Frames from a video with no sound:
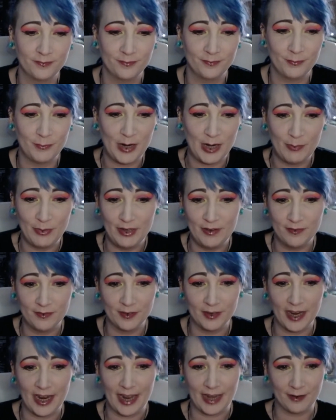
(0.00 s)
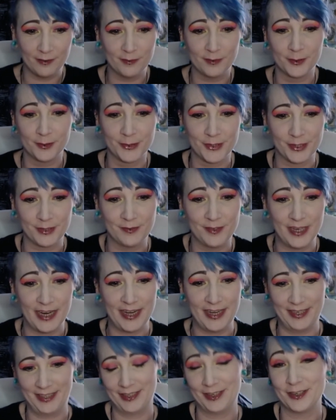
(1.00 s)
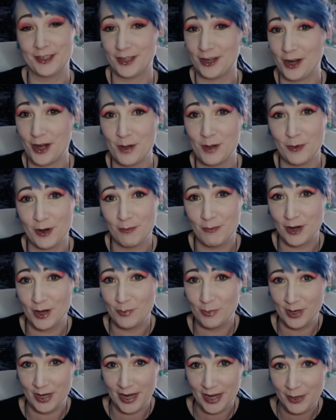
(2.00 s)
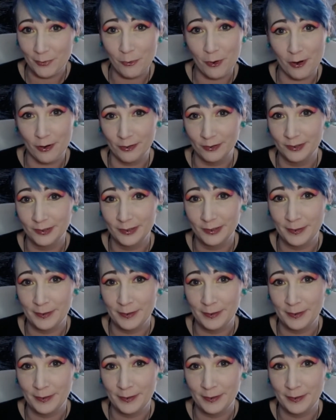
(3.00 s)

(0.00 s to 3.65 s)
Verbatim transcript: maybe for handfuls of days at a time, I might be AWOL.